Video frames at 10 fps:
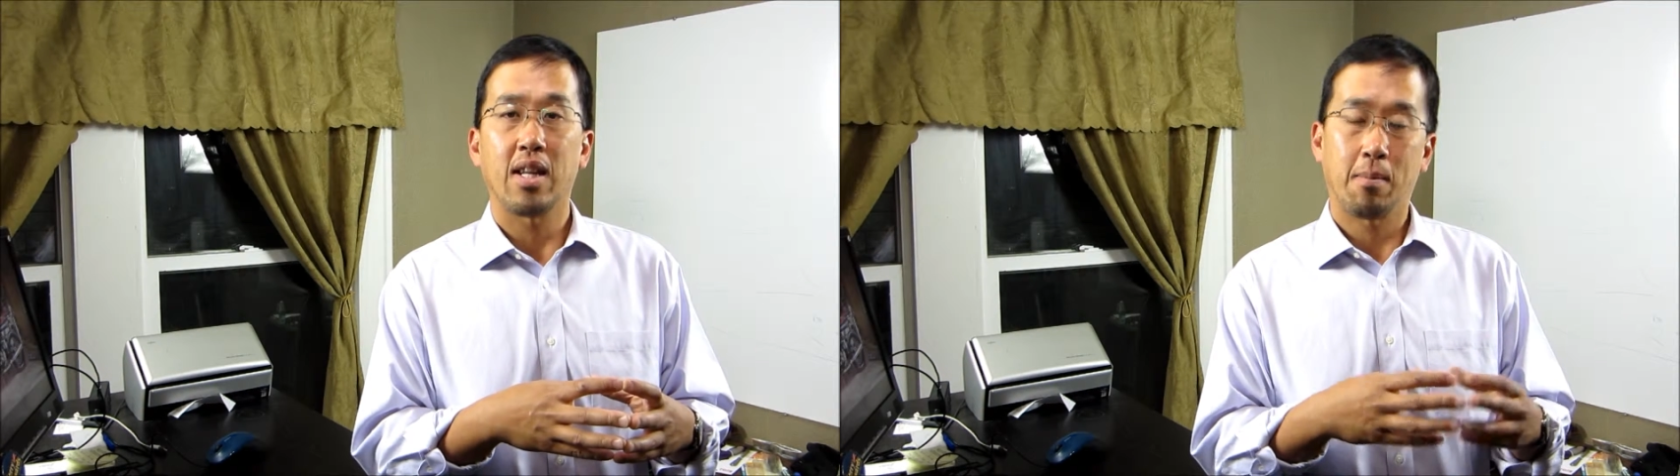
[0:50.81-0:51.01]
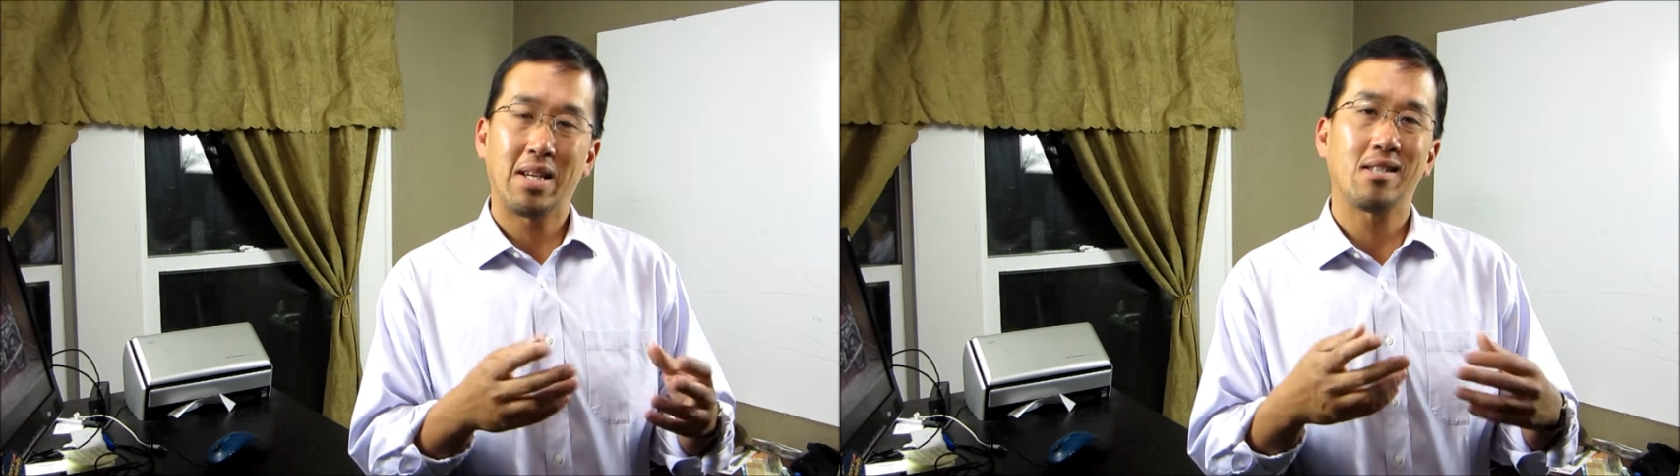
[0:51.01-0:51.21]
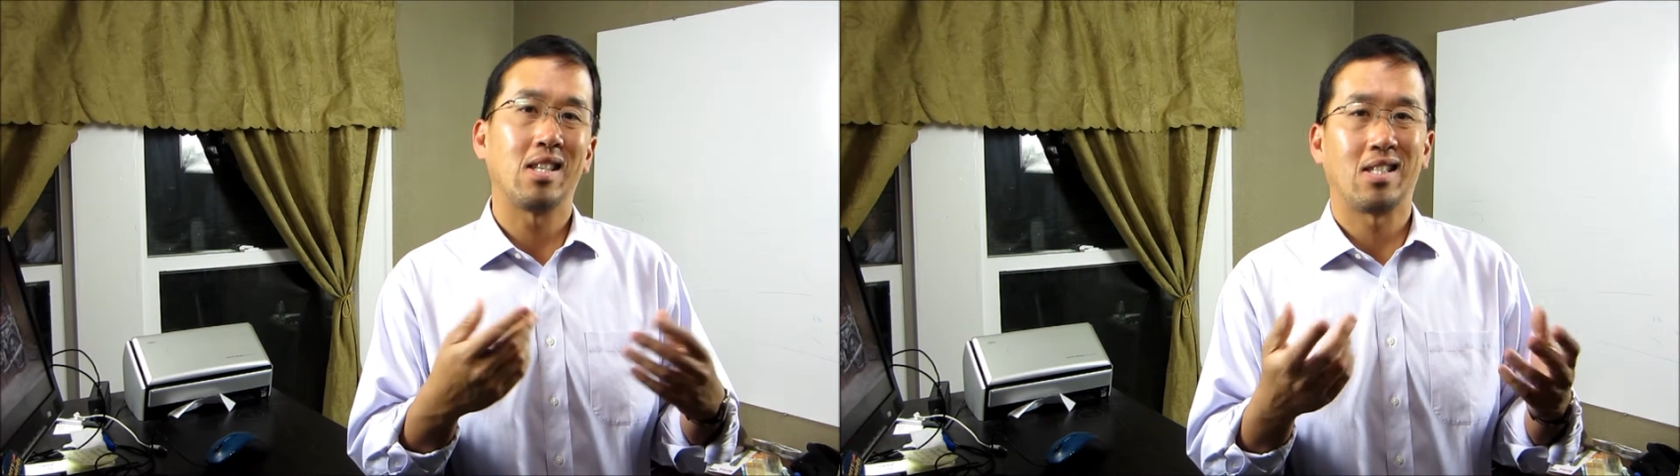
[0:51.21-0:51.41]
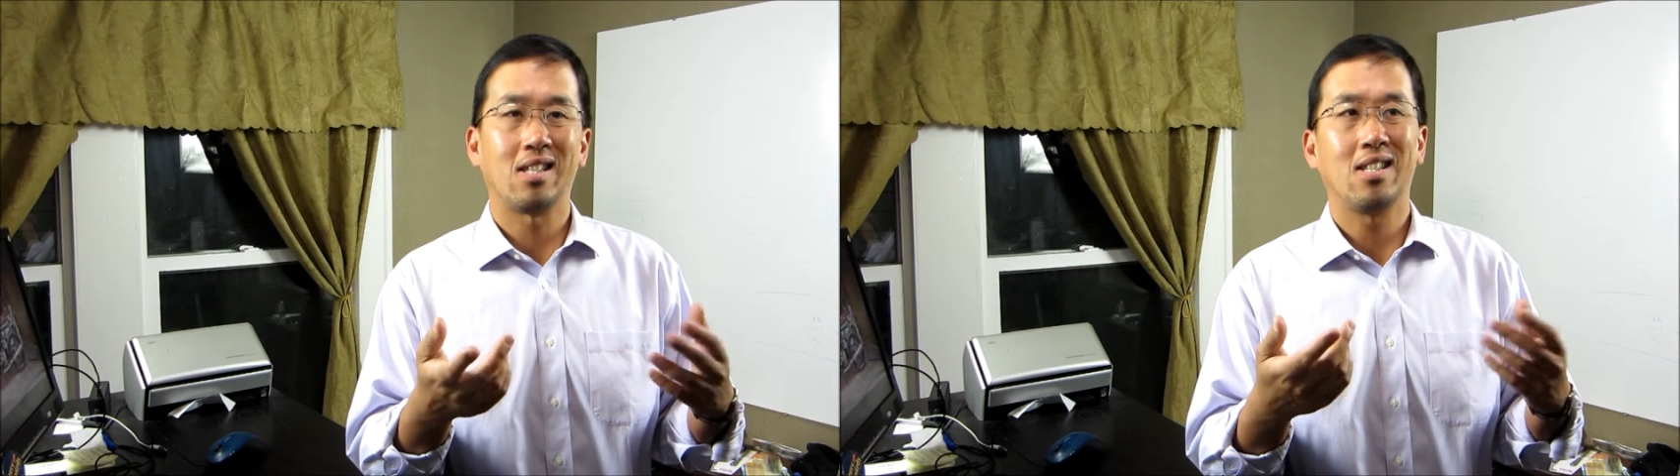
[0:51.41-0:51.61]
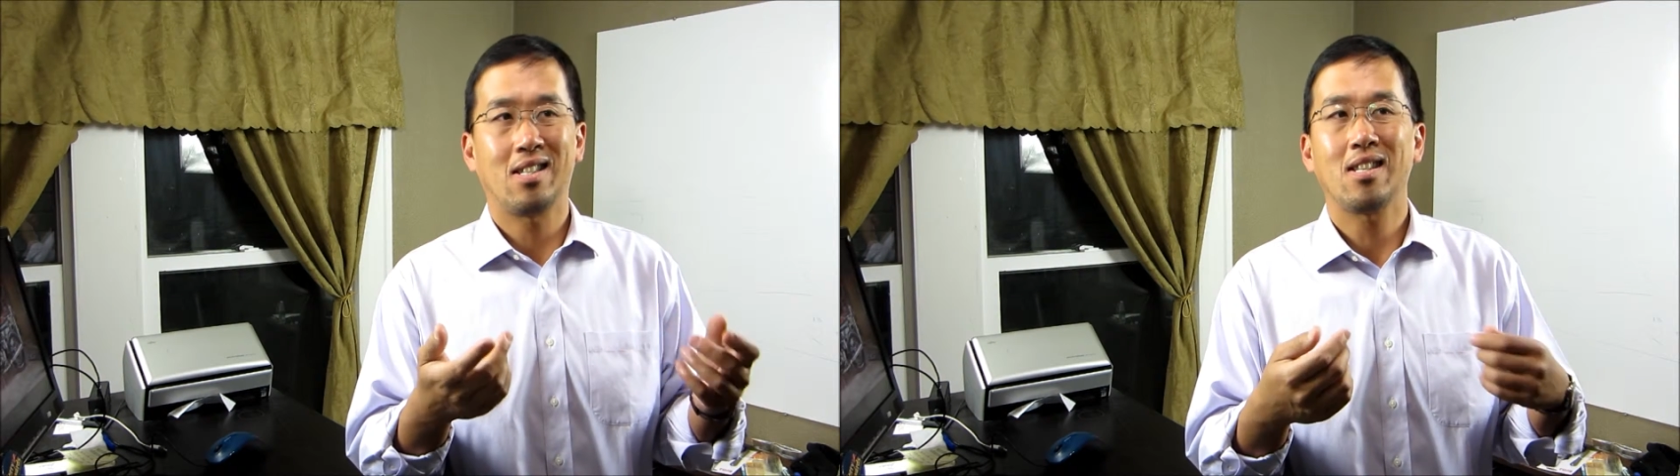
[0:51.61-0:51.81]
basically
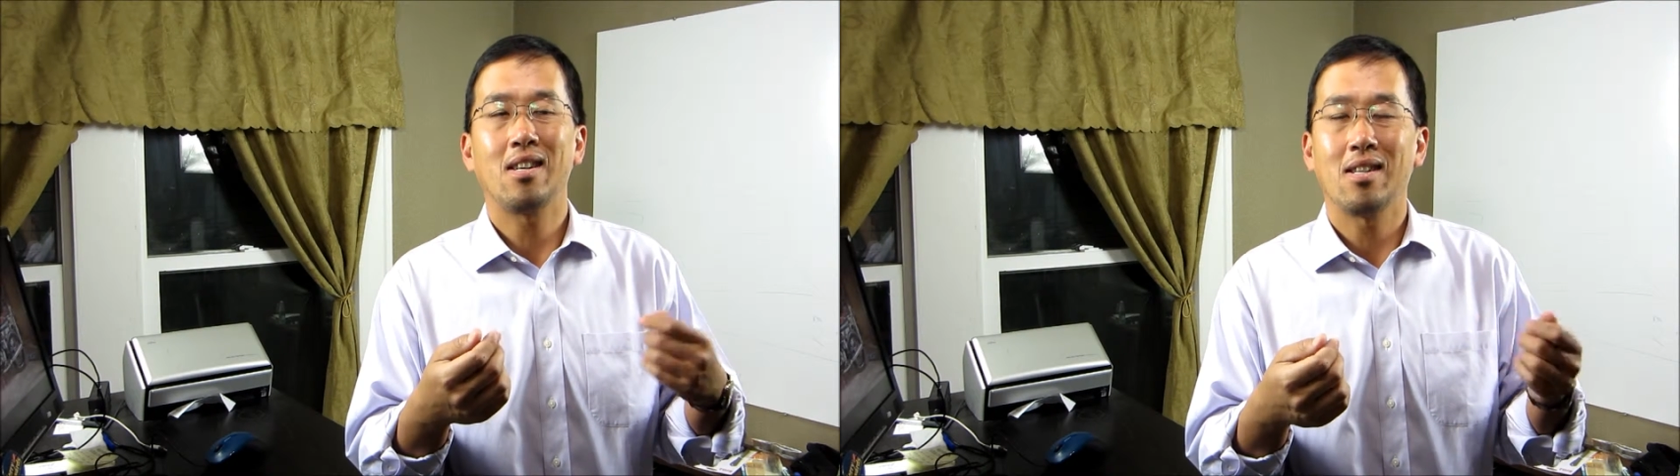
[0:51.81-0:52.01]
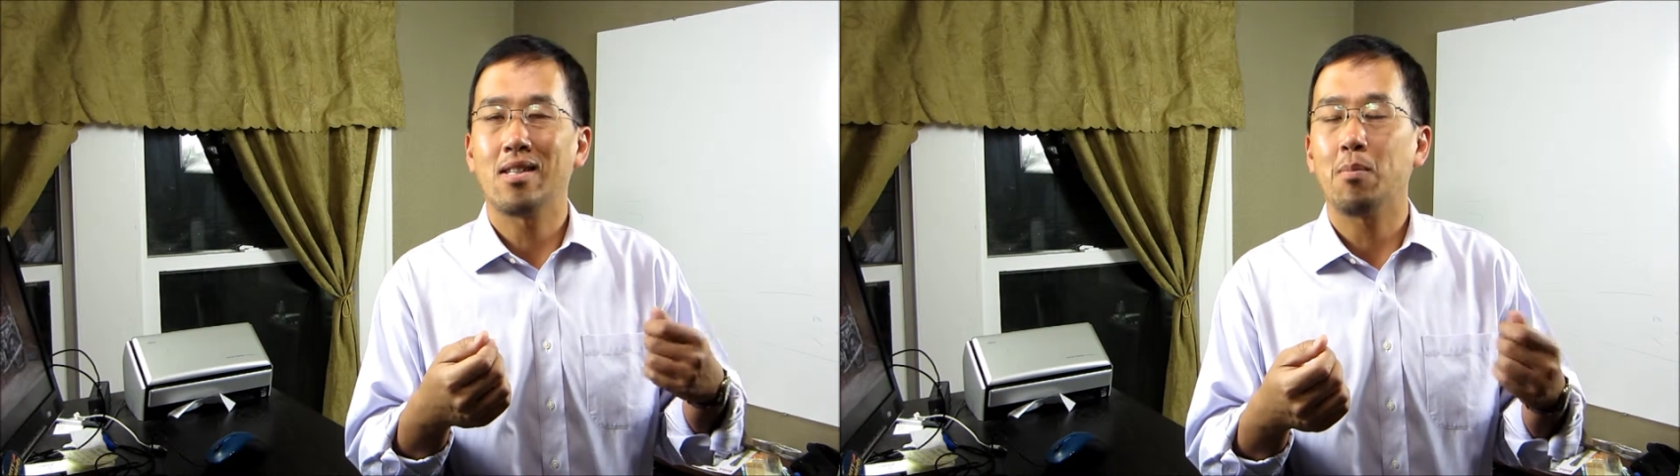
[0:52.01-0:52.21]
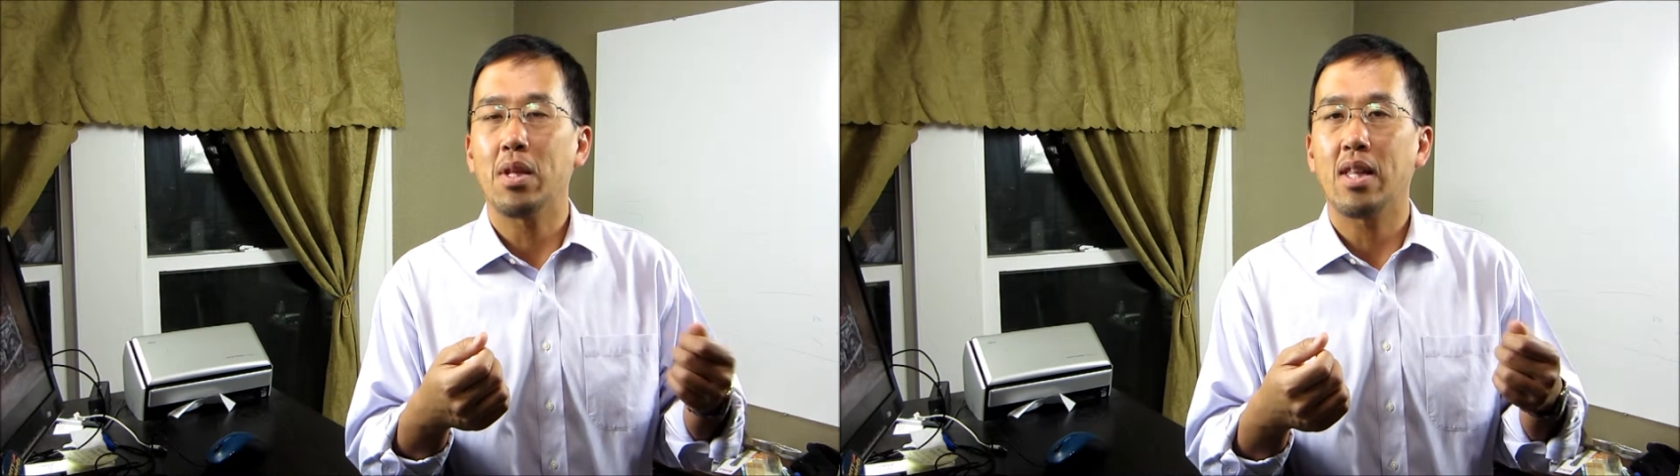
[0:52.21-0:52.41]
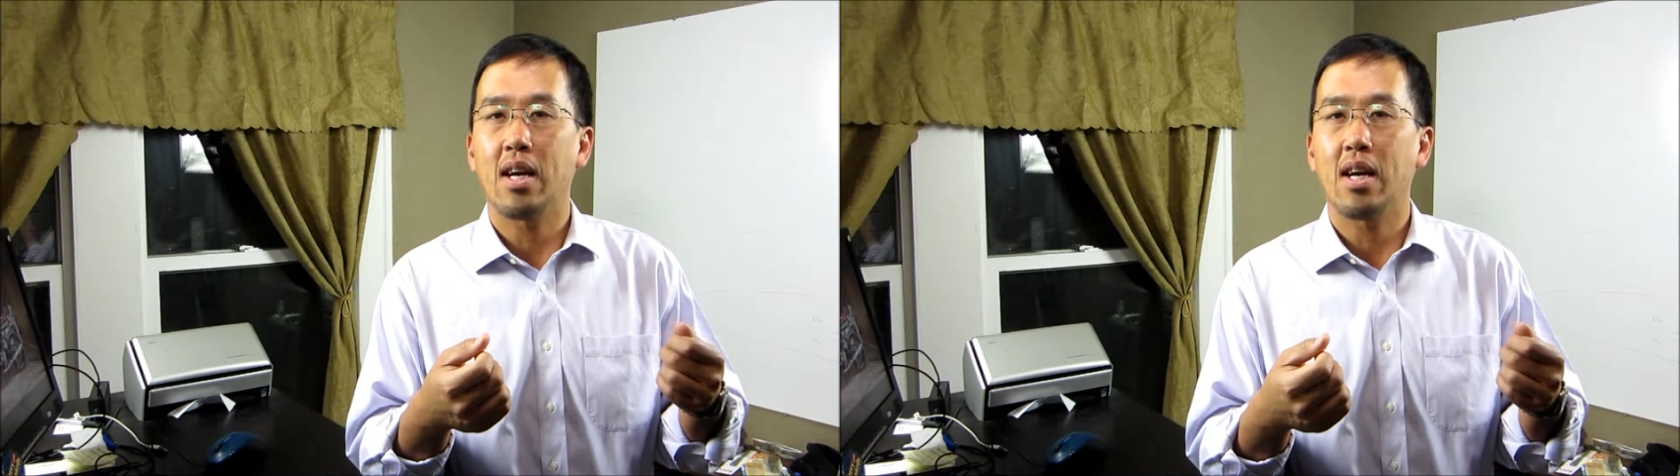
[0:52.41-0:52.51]
it's something